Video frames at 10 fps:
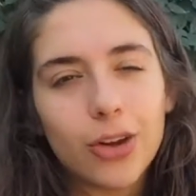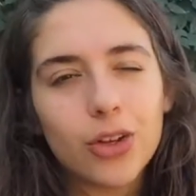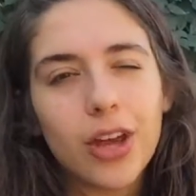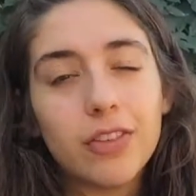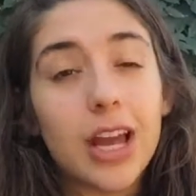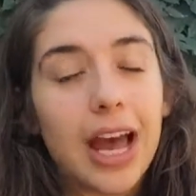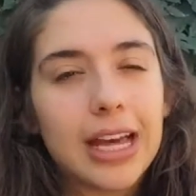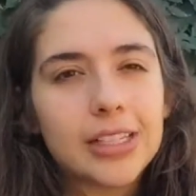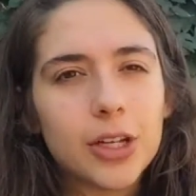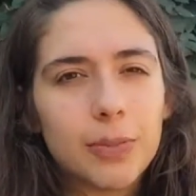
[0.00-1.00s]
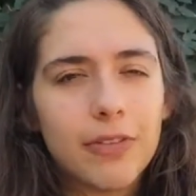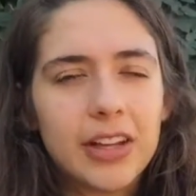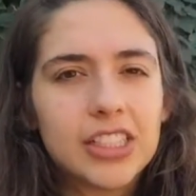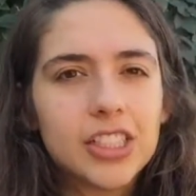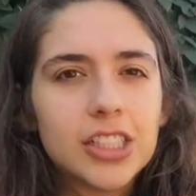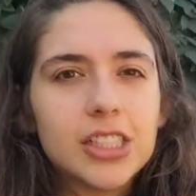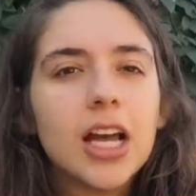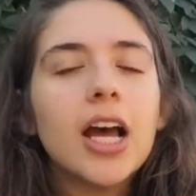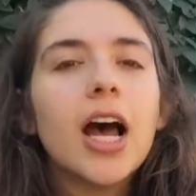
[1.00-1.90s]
I know you have to ask your professors